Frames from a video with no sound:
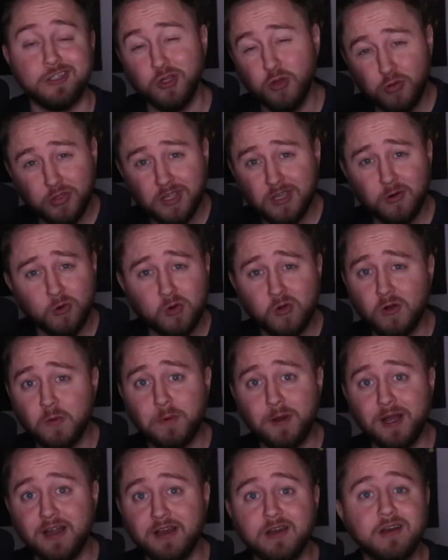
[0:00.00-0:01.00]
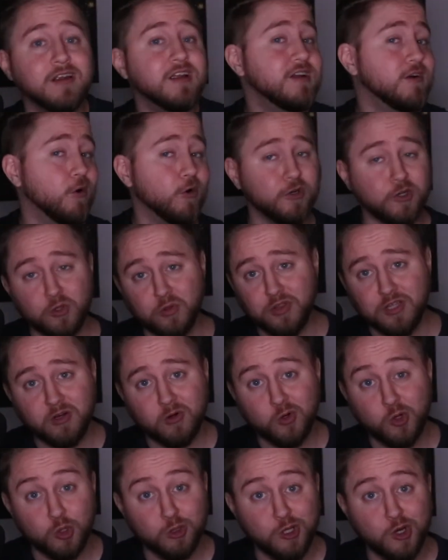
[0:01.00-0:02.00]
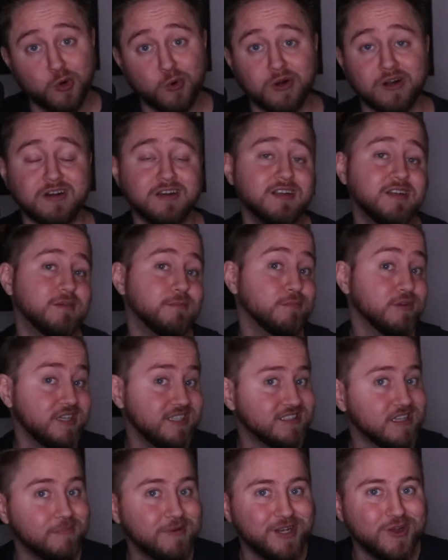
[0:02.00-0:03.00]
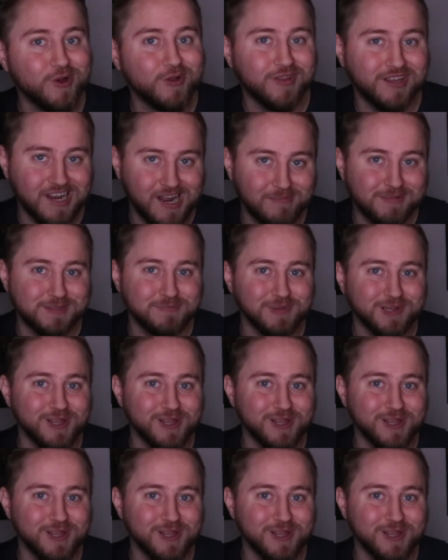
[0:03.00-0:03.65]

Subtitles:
Do you think it'll go up higher or do you think it'll go lower? Please let me know in the comments